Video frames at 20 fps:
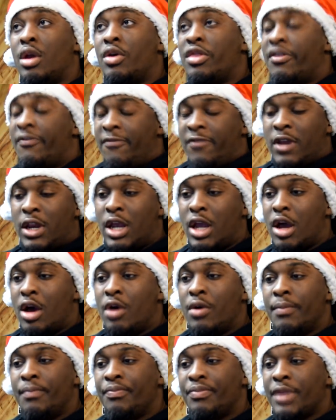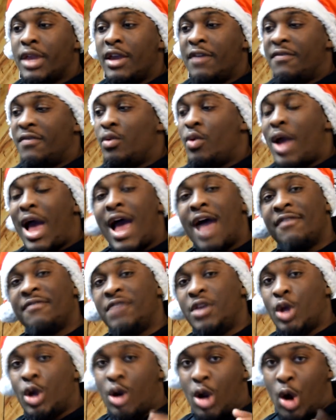the video. If you
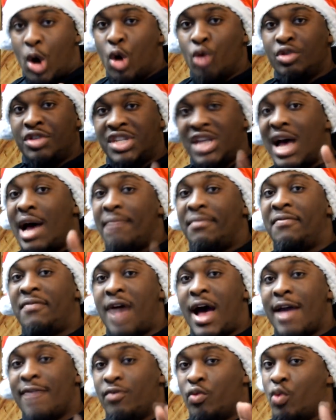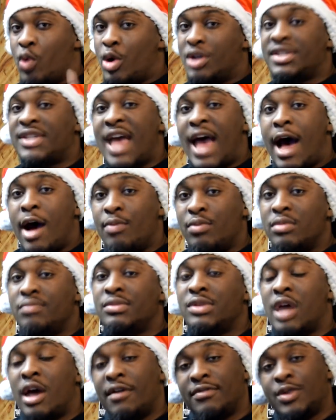have your own top 5 worst
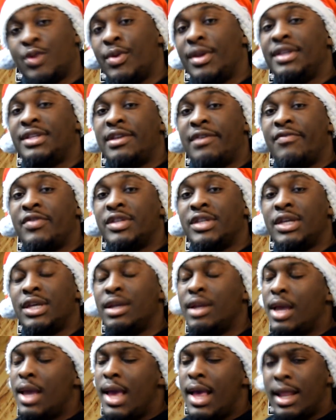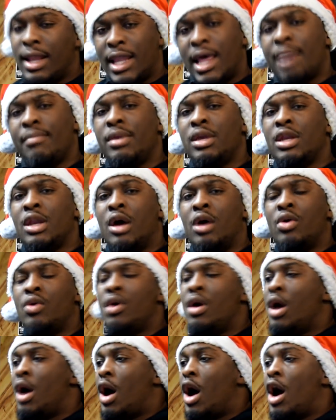albums of 2017, let me
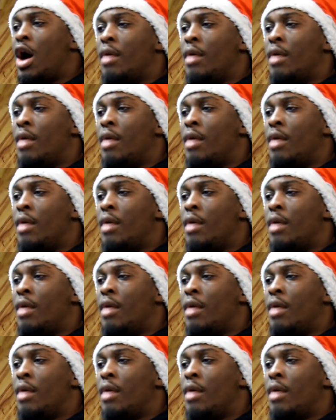know.